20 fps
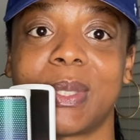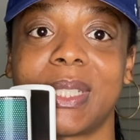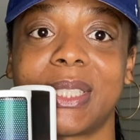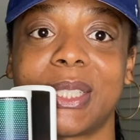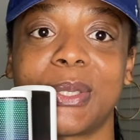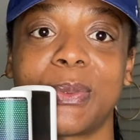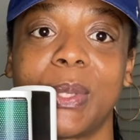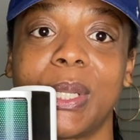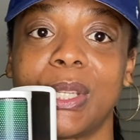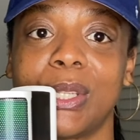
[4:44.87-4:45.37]
This
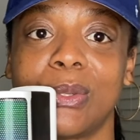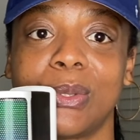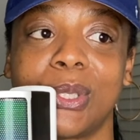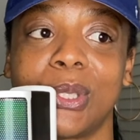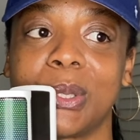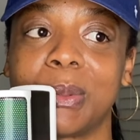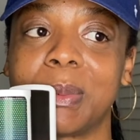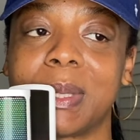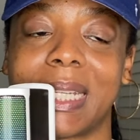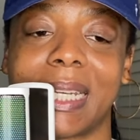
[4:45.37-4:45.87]
is when
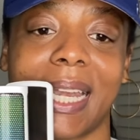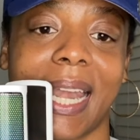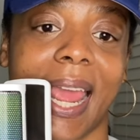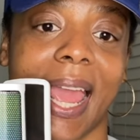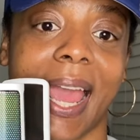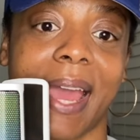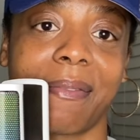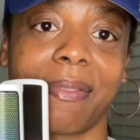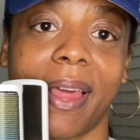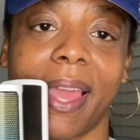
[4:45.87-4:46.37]
YouTube didn't
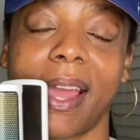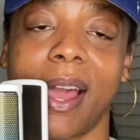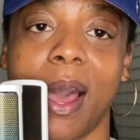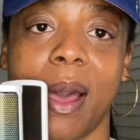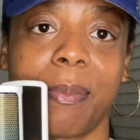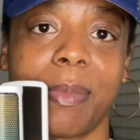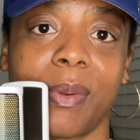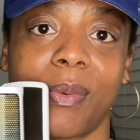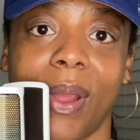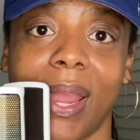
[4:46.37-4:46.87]
have like
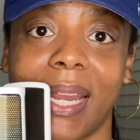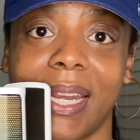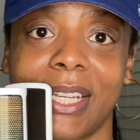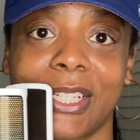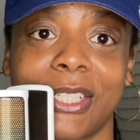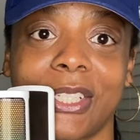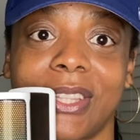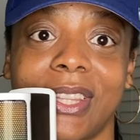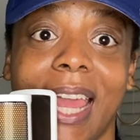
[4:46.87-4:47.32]
copyright ish-